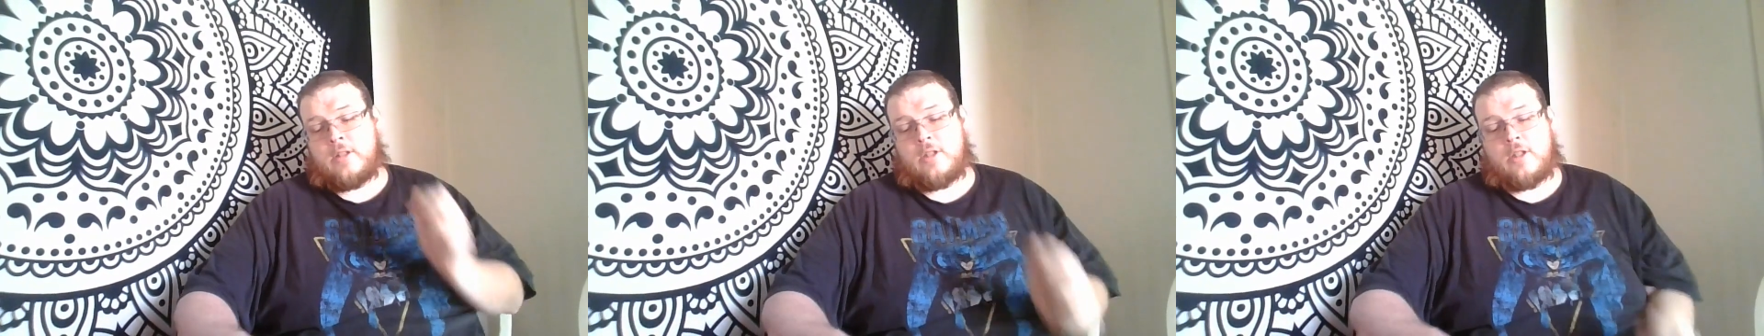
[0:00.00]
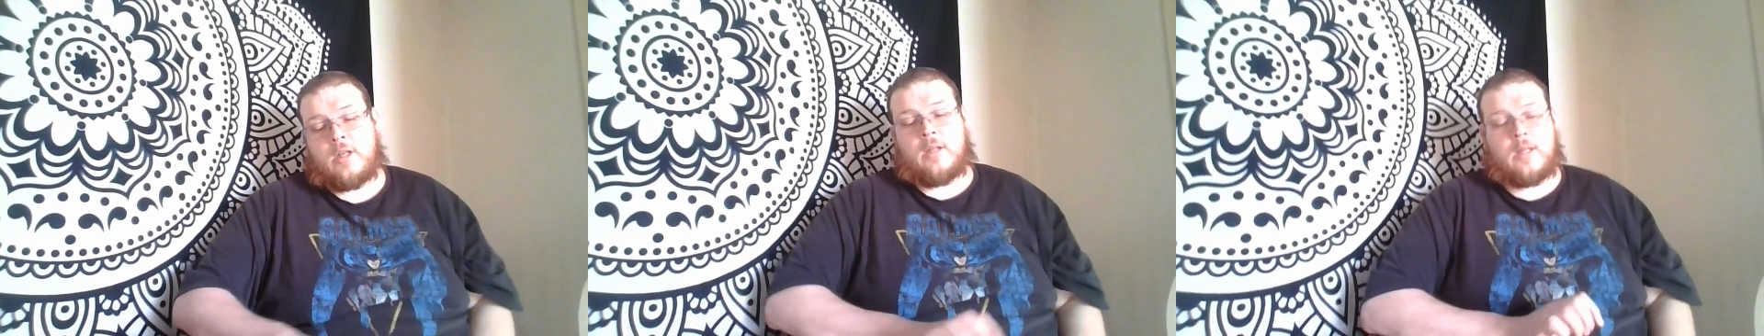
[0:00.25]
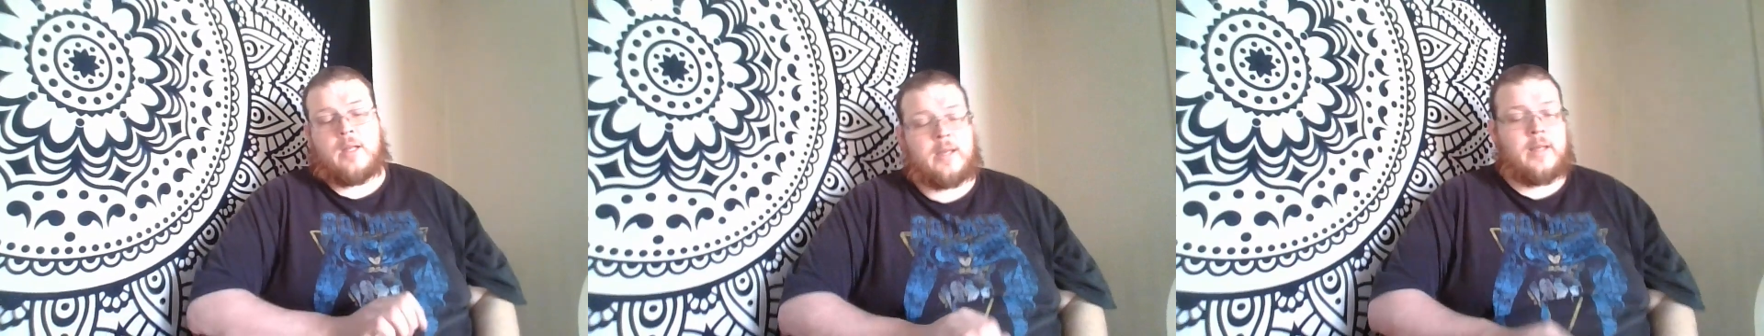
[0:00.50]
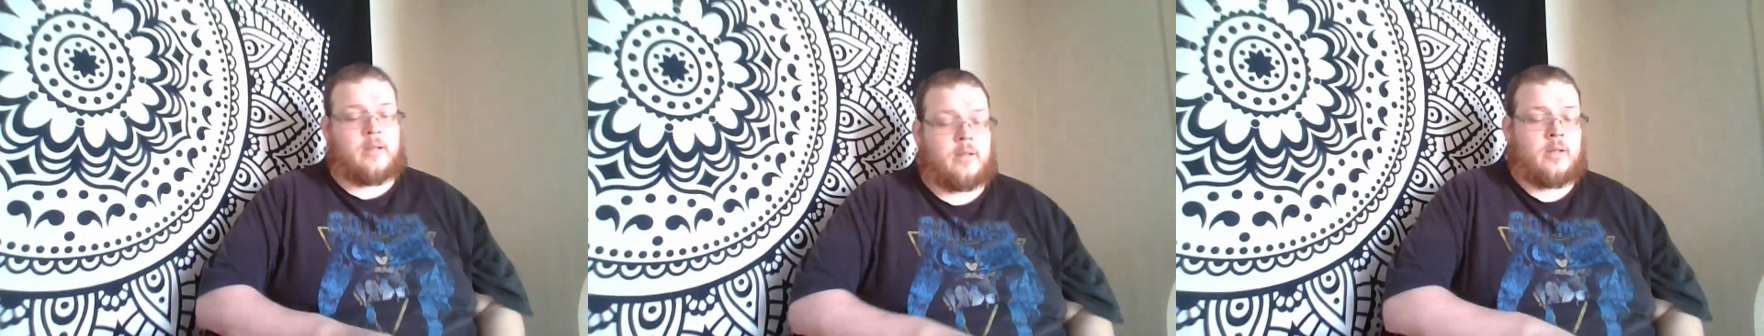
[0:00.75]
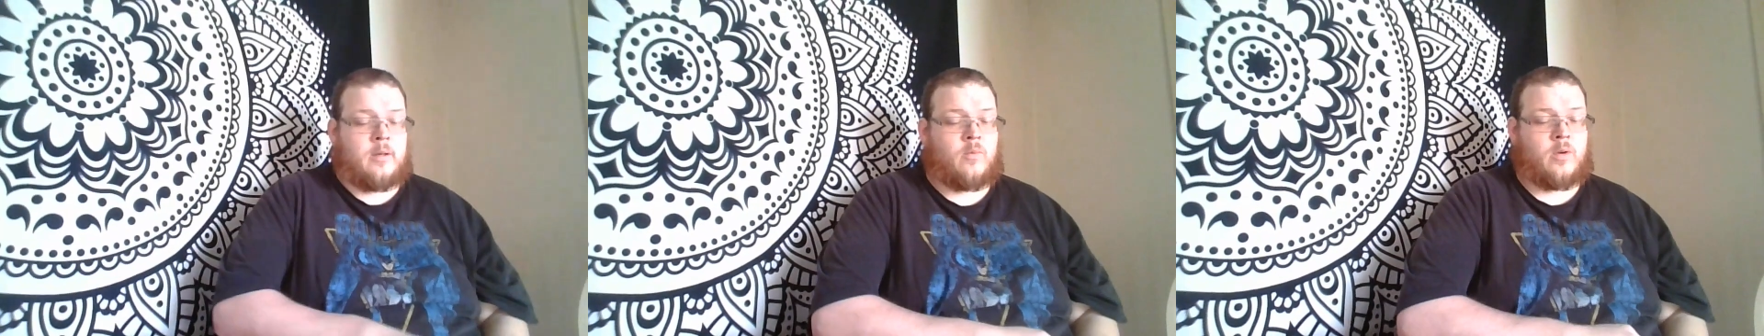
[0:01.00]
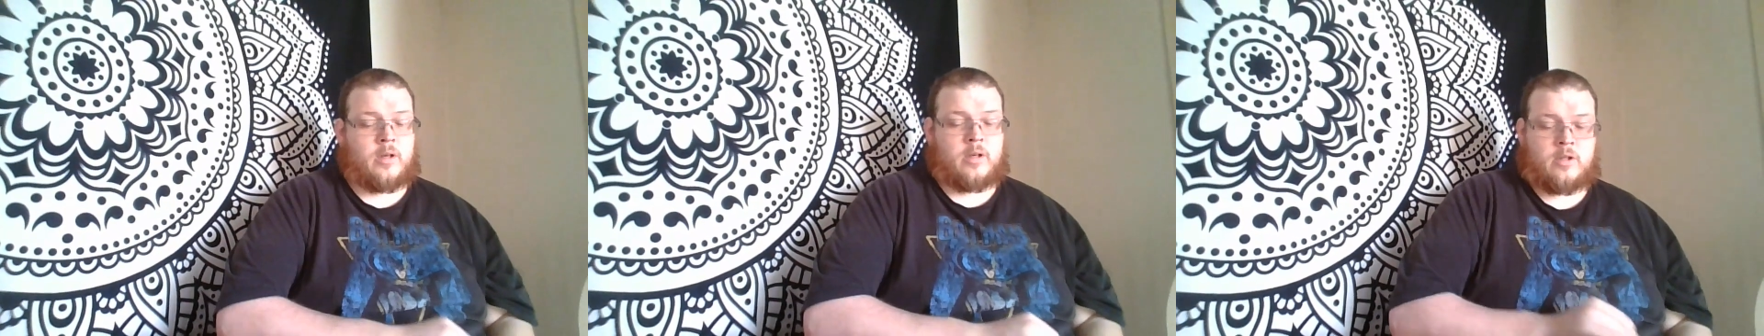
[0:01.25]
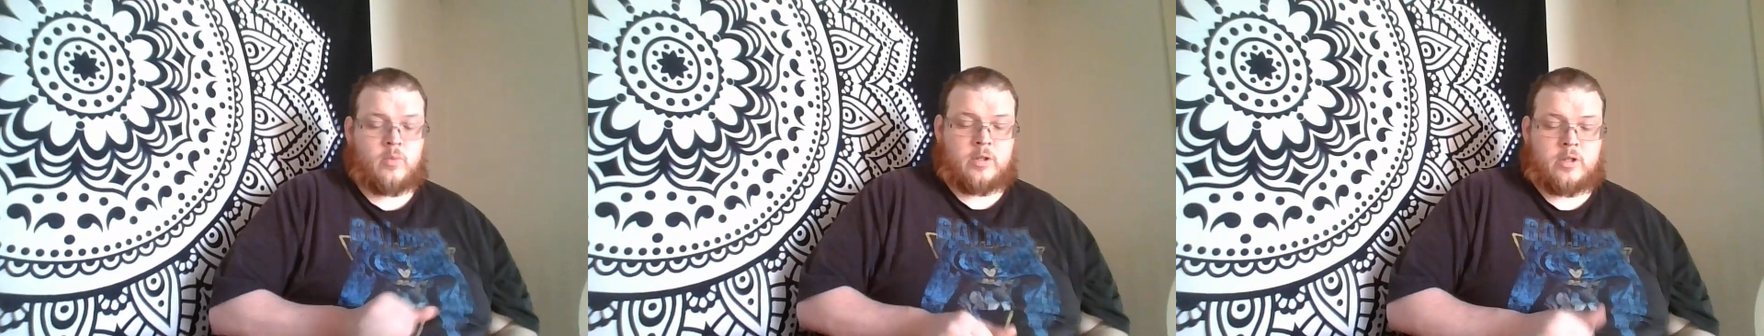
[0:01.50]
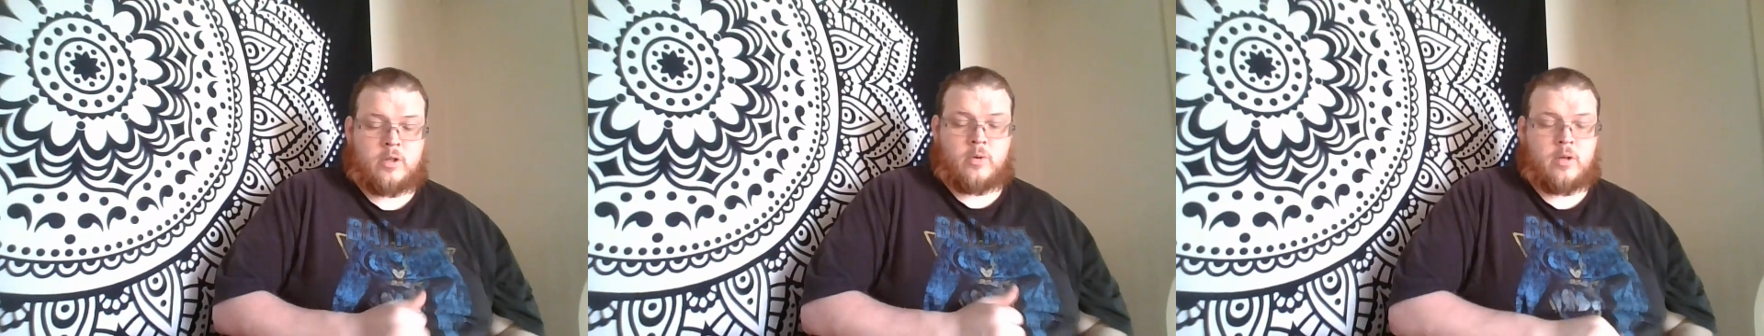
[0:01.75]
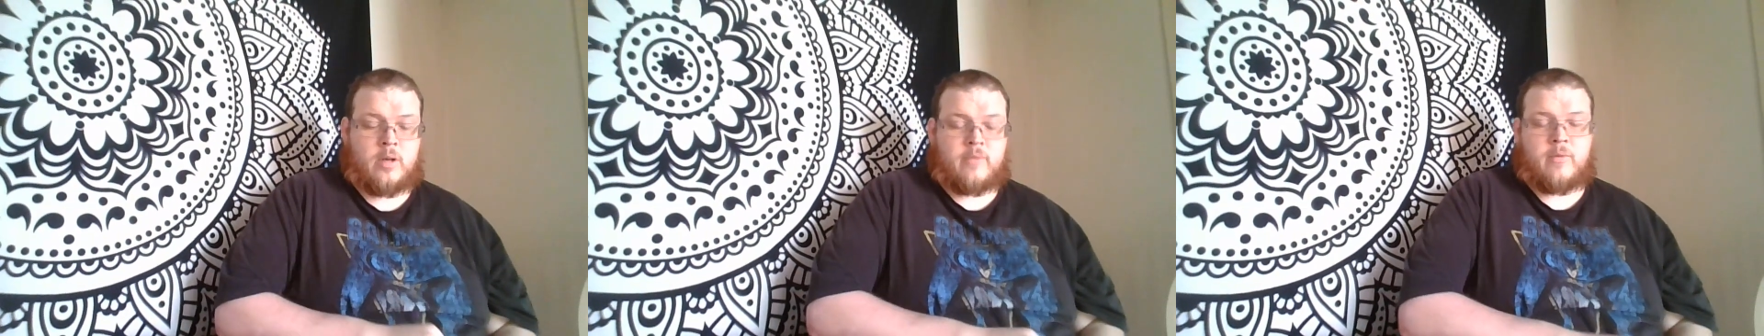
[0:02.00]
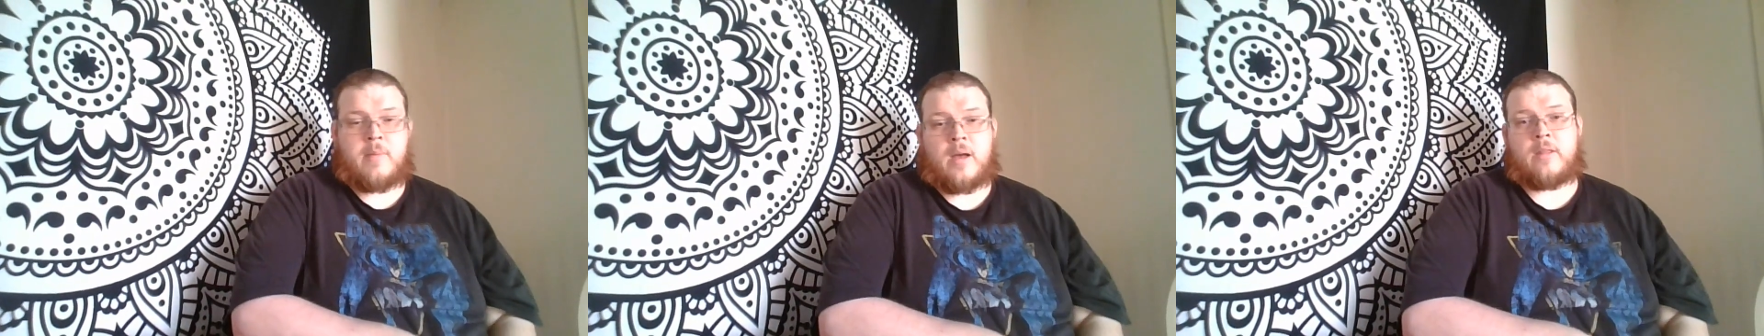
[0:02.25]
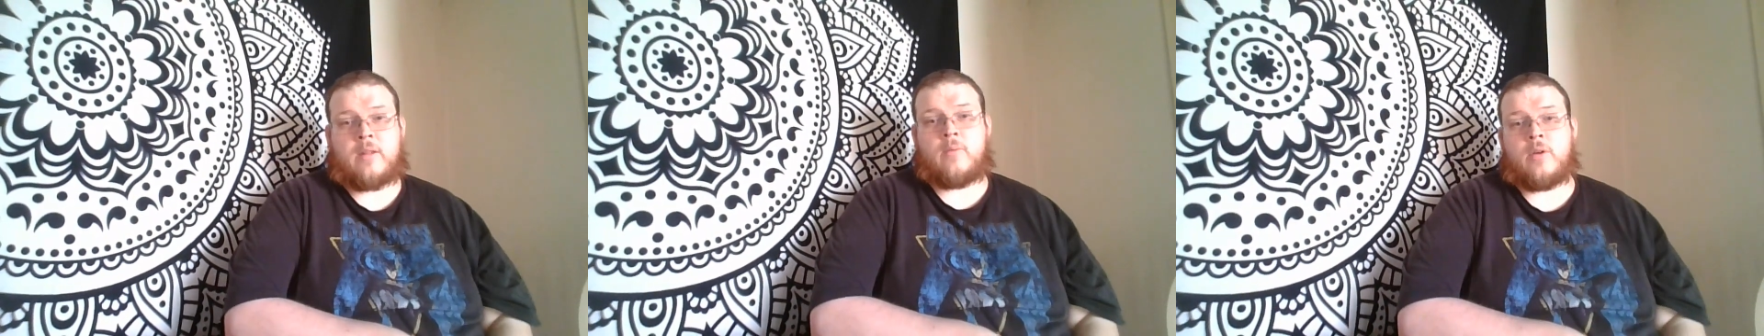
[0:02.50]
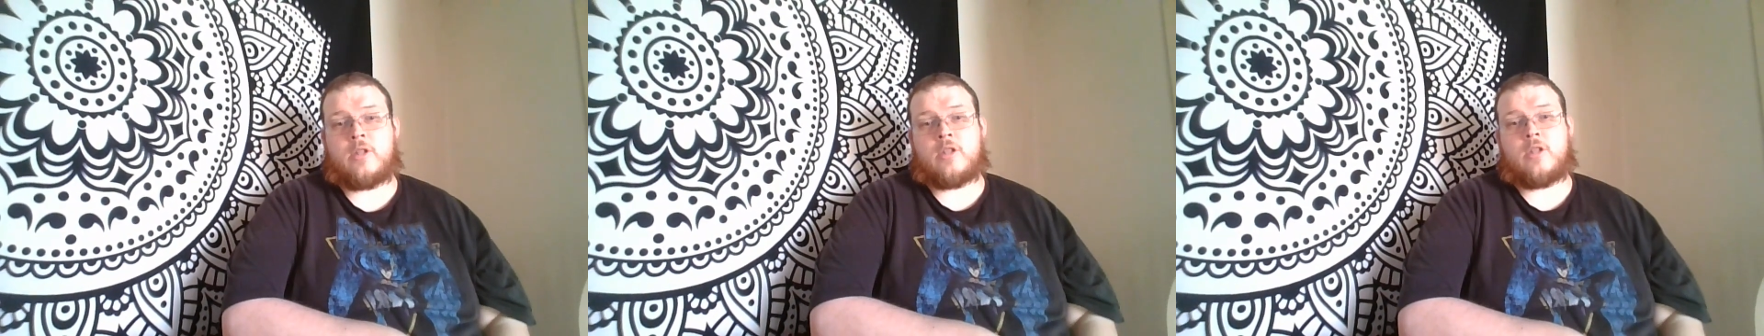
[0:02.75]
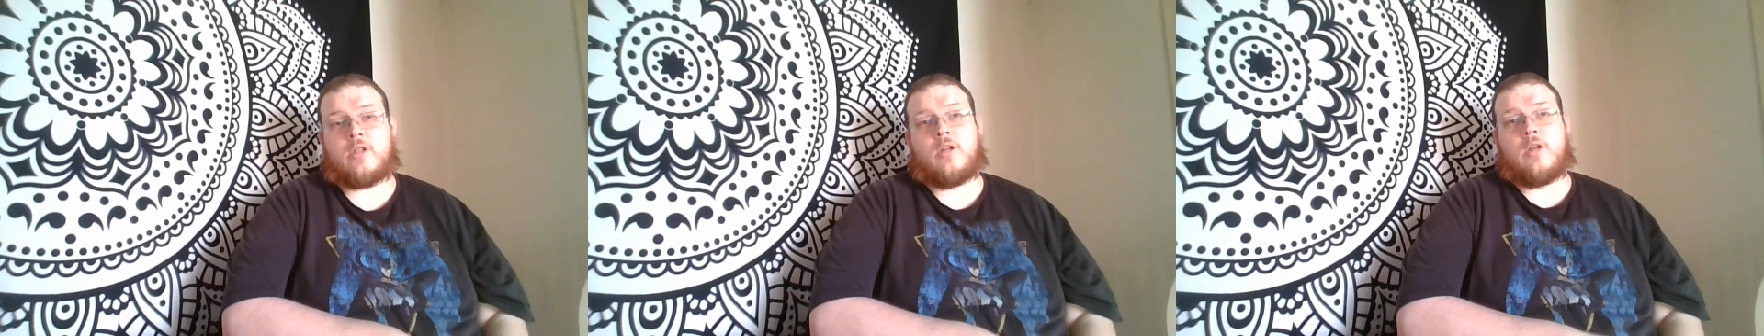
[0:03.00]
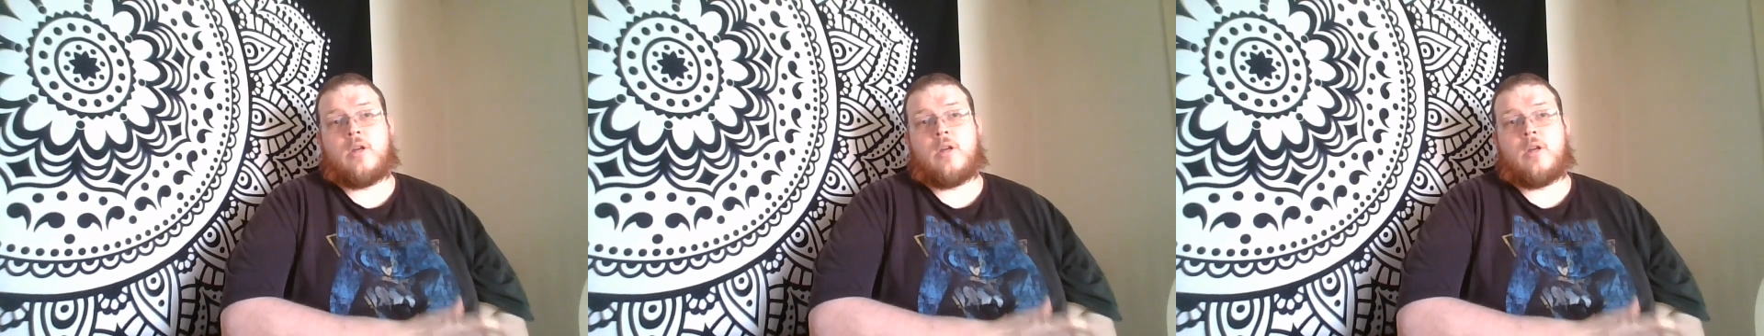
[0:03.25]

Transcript: and she didn't like it, and wanted to switch to a different method, which